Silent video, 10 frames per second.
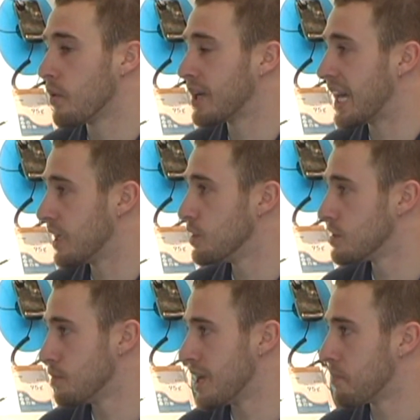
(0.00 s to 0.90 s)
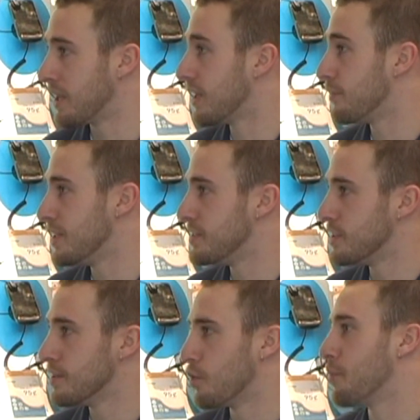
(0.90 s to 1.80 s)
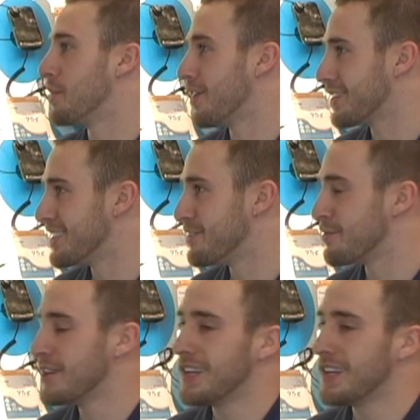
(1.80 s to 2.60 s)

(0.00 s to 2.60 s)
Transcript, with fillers: can I use to make my life easier, more productive?